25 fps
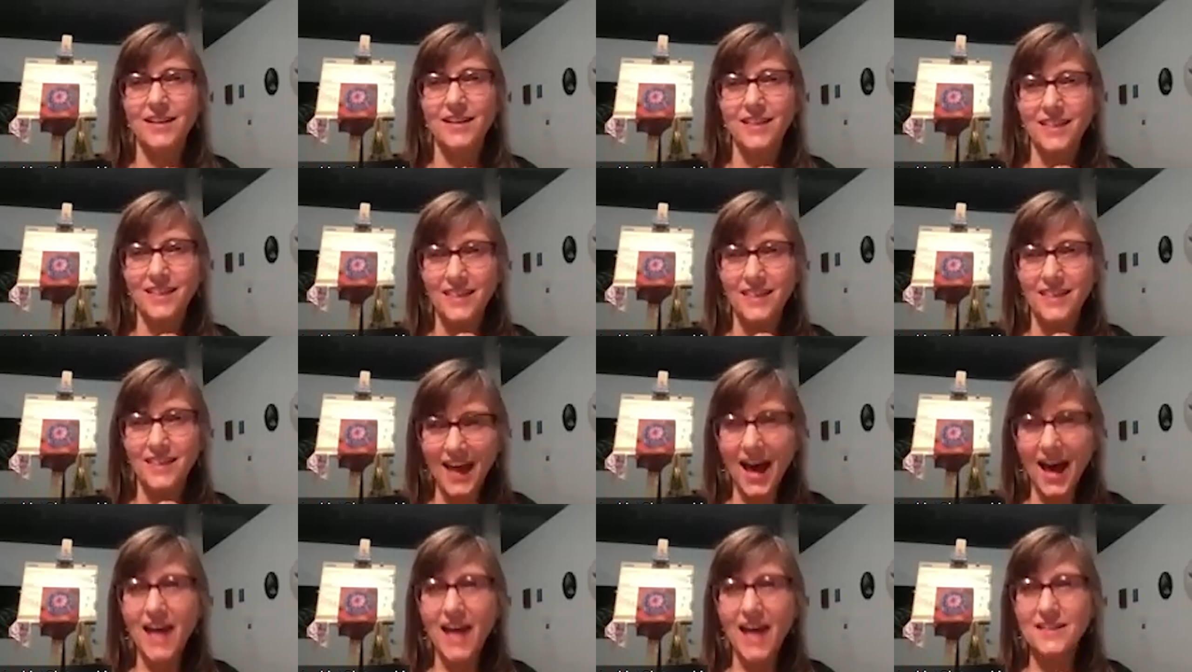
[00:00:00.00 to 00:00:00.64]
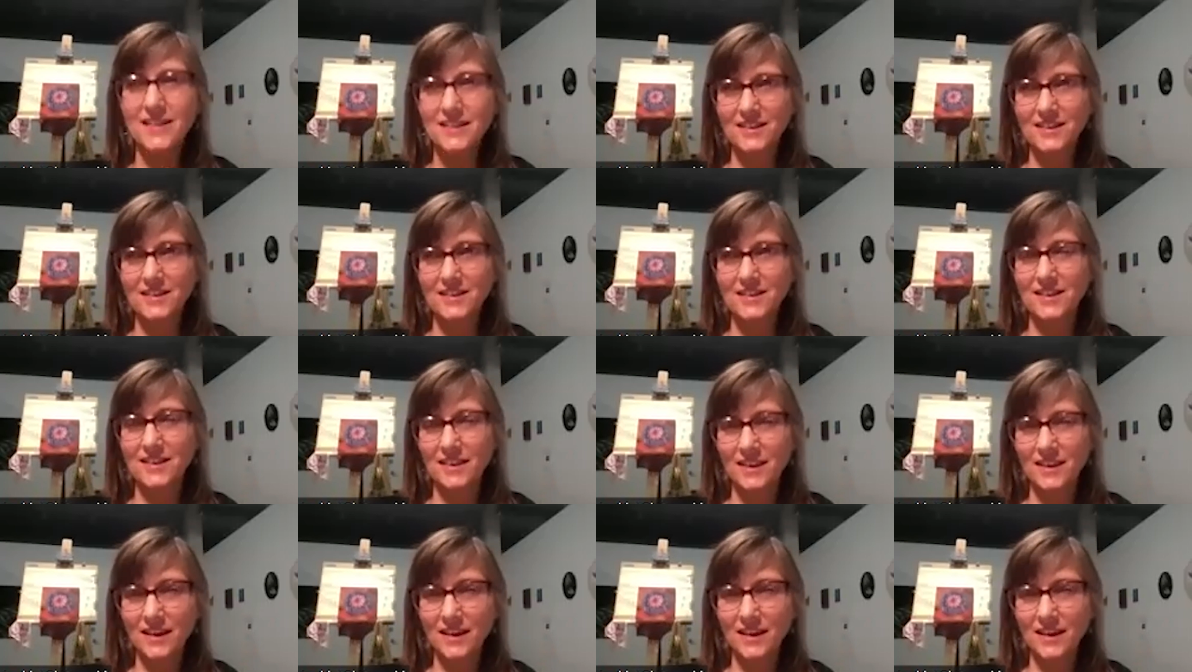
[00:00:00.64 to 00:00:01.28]
That is the
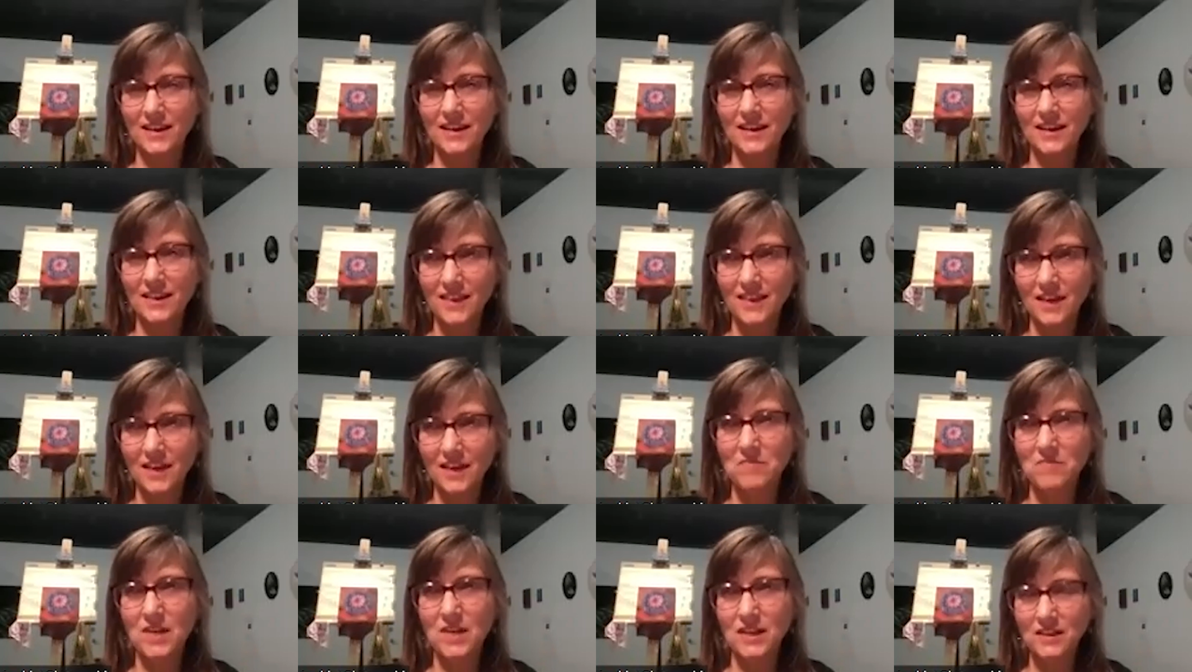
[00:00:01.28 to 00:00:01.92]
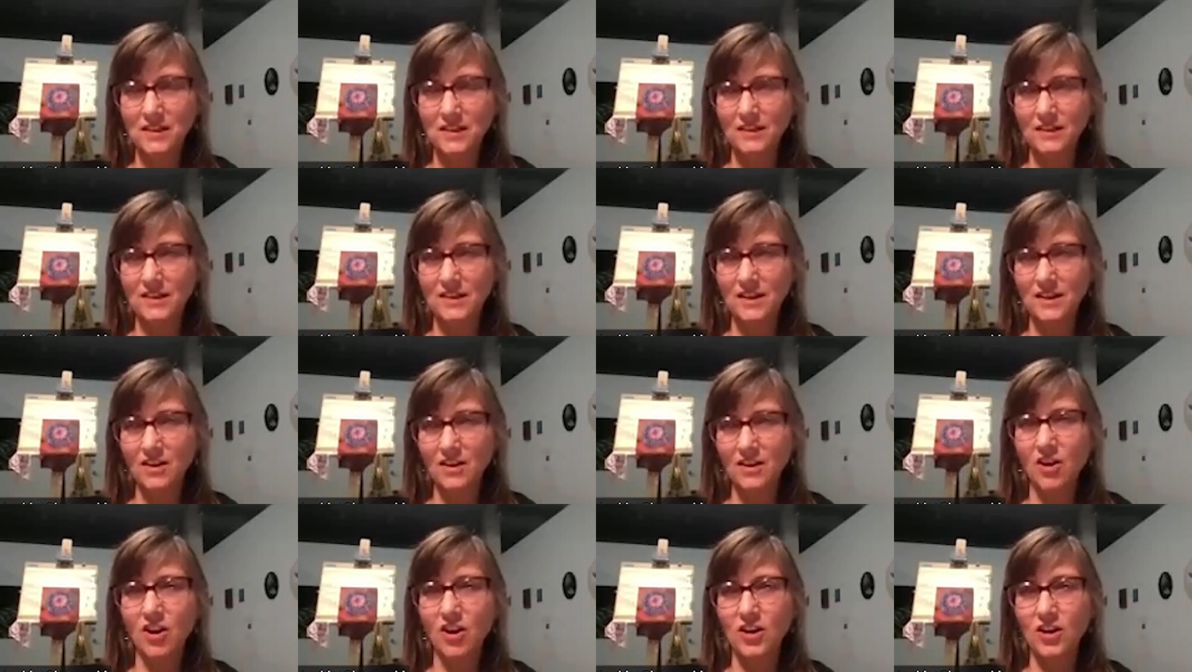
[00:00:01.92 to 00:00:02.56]
thing that makes it the
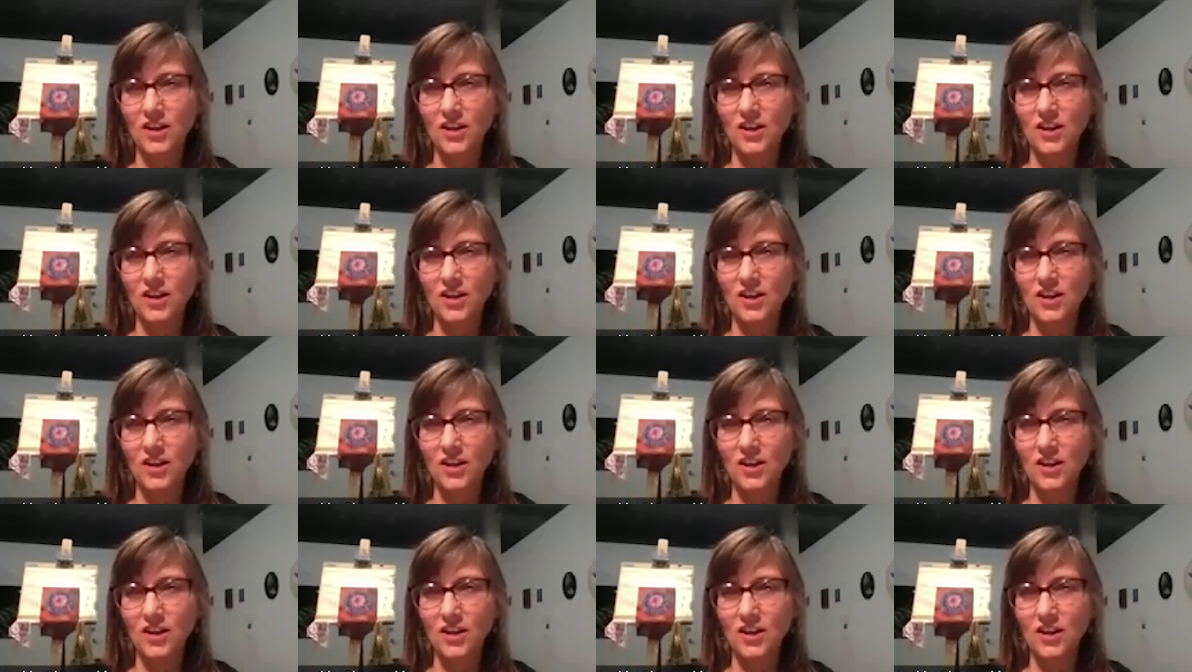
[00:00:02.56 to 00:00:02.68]
art.